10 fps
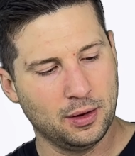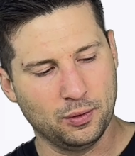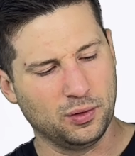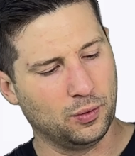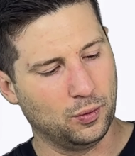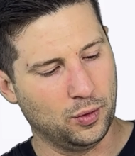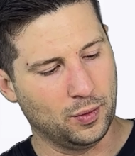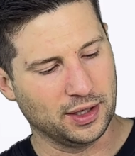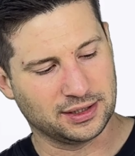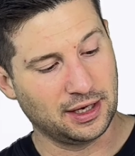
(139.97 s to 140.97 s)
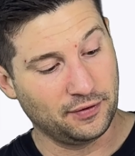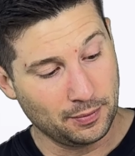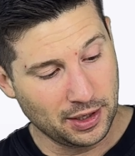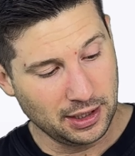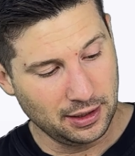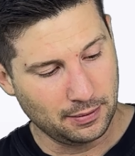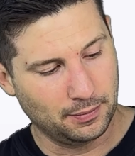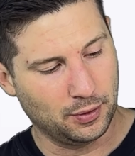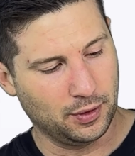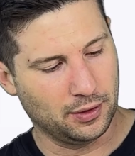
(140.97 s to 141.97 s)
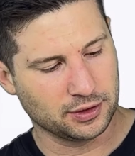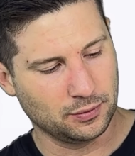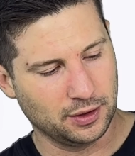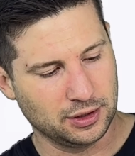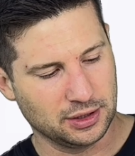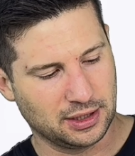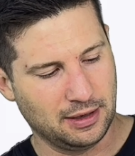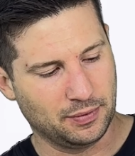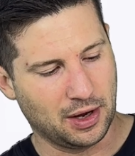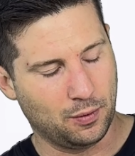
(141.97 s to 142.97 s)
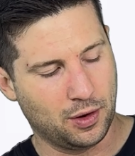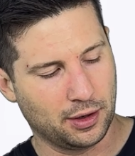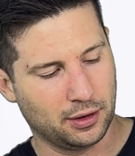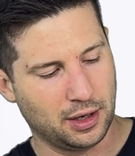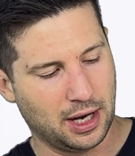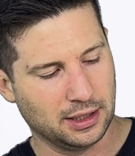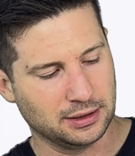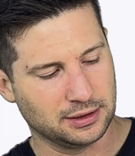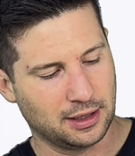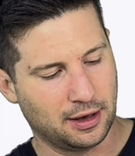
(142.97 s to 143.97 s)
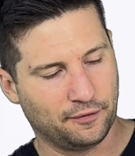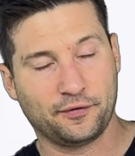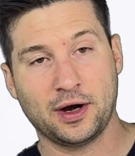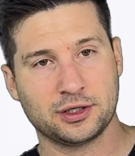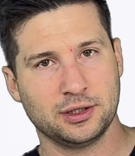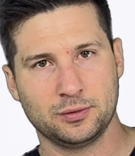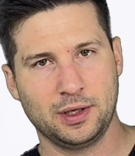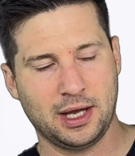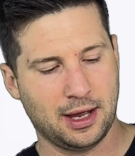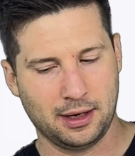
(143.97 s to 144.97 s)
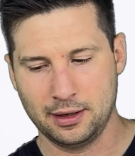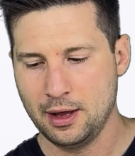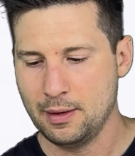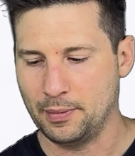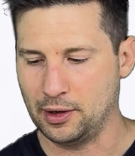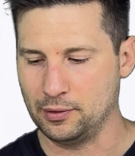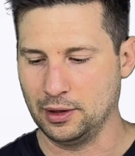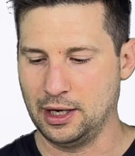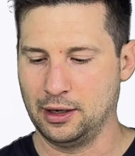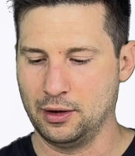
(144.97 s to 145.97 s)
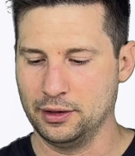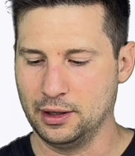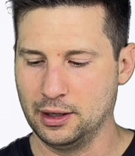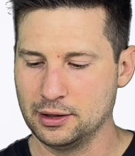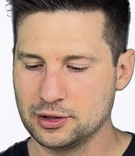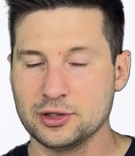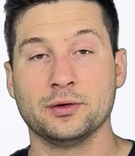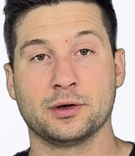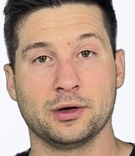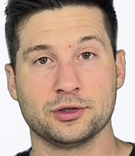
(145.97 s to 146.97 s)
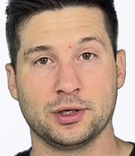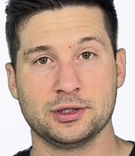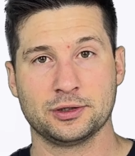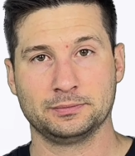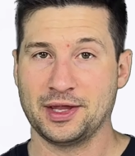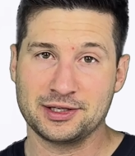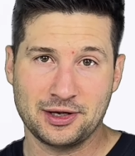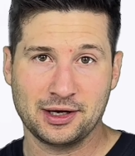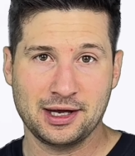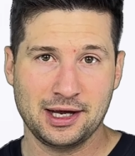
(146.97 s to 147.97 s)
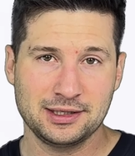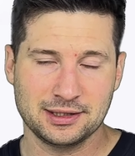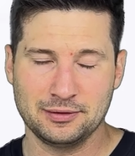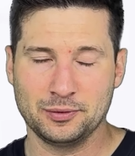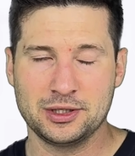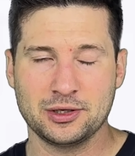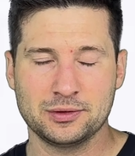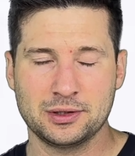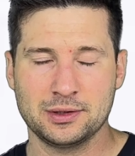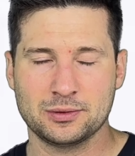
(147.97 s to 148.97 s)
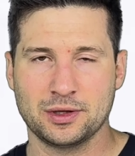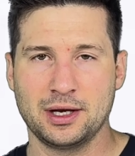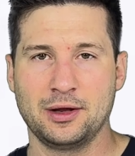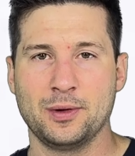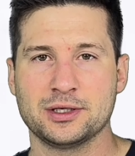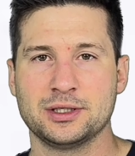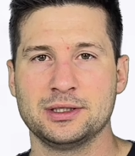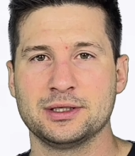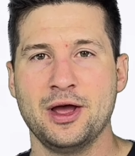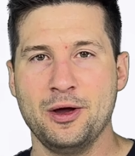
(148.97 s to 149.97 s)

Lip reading: We want to save you money, but we also want to just keep that water as fresh as we can by relying on the salt cartridge. Thanks a lot, guys, and reach out to us with any questions.